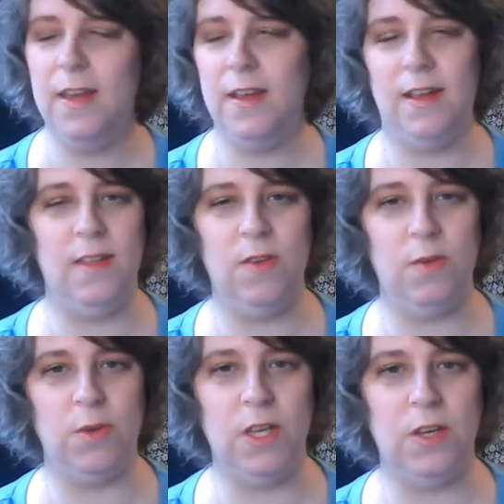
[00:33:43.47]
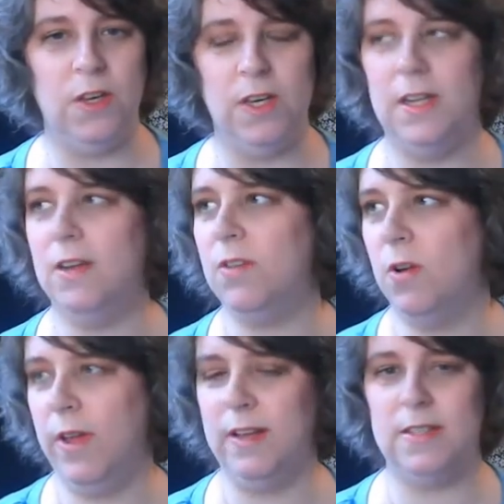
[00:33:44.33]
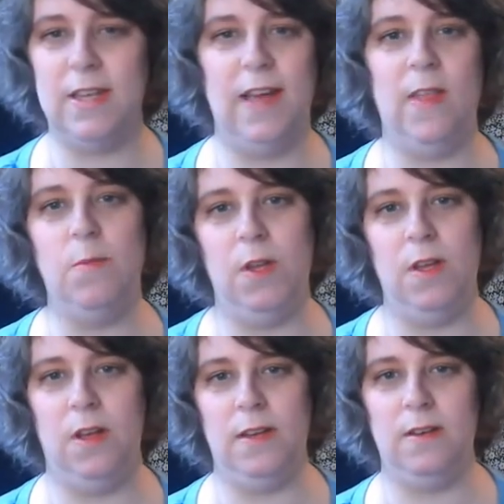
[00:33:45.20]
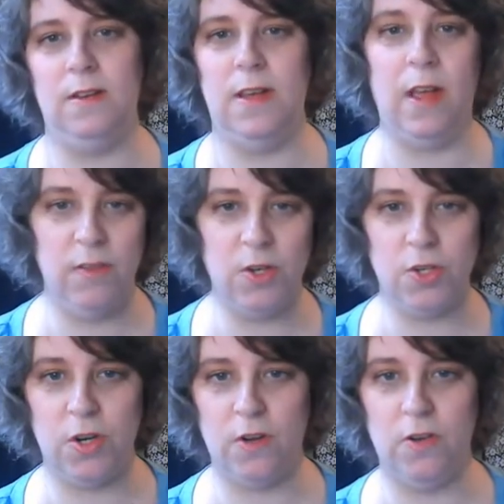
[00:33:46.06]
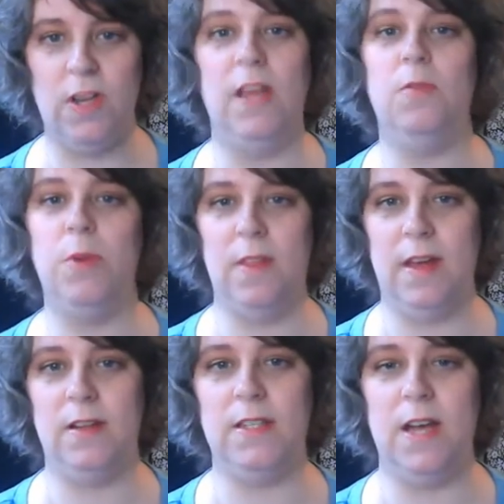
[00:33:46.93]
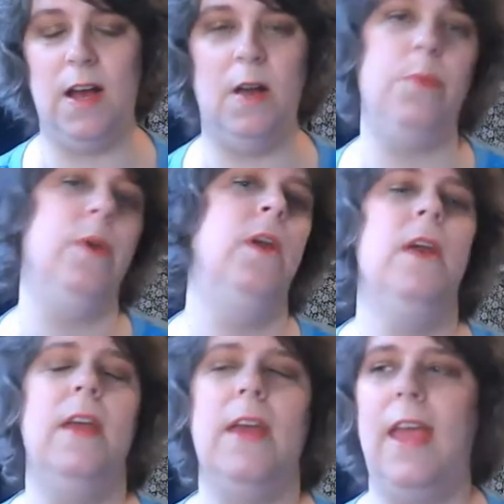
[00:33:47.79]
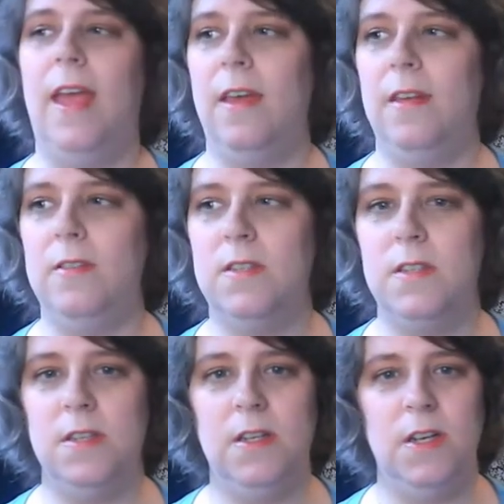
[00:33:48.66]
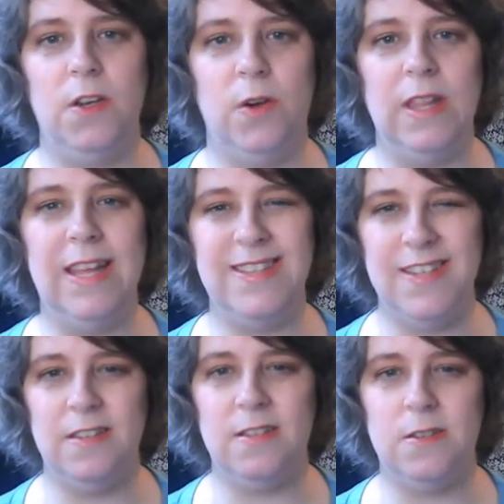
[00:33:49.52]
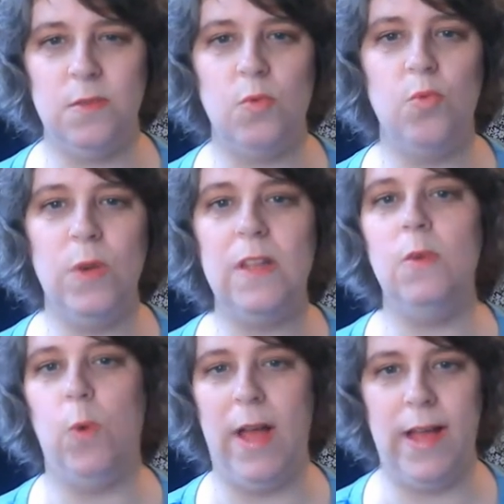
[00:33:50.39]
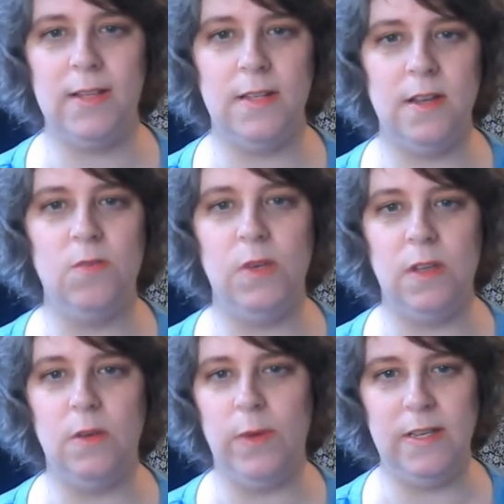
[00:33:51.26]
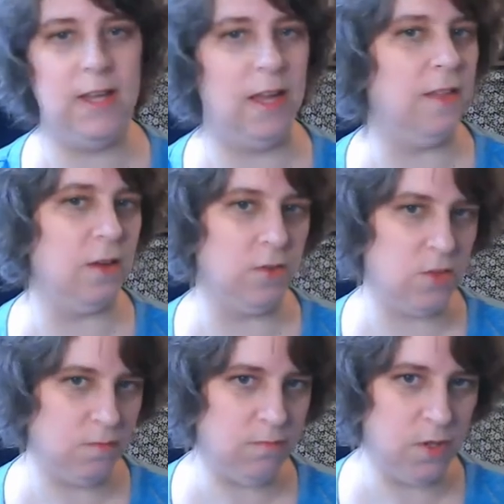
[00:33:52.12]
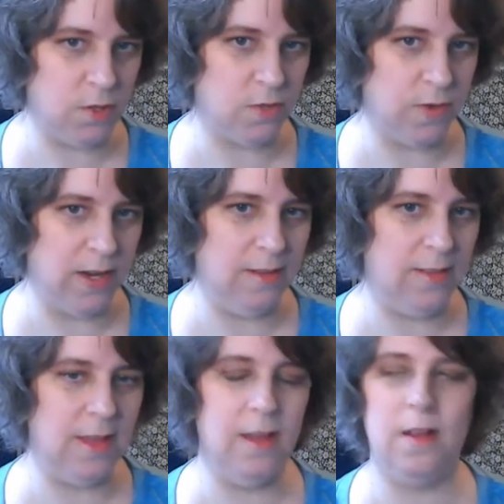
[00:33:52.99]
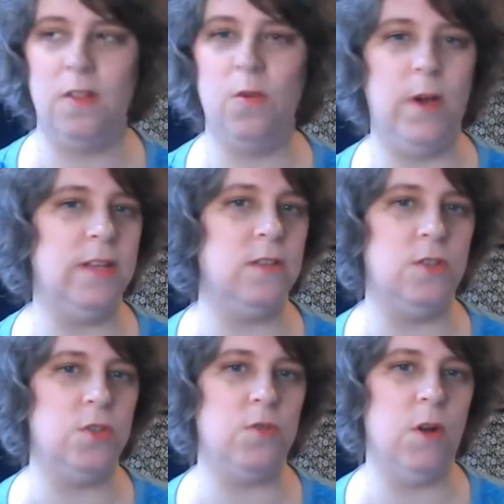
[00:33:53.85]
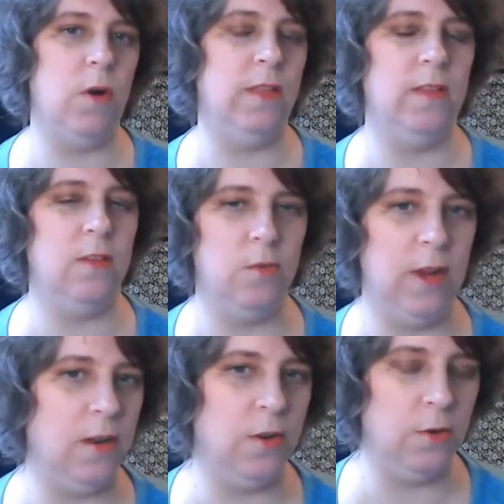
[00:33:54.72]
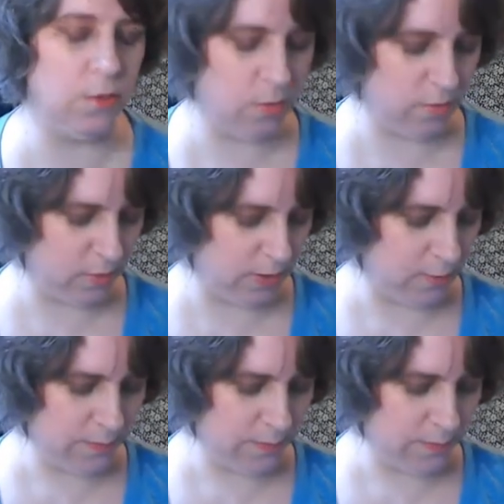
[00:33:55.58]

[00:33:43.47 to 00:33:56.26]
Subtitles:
they feel really good. If they're going outside, they put on a heavier shirt underneath, put that on top, and unless it's really wet and really windy, they're just fine in that. Otherwise, they'll just throw on like their raincoat over it.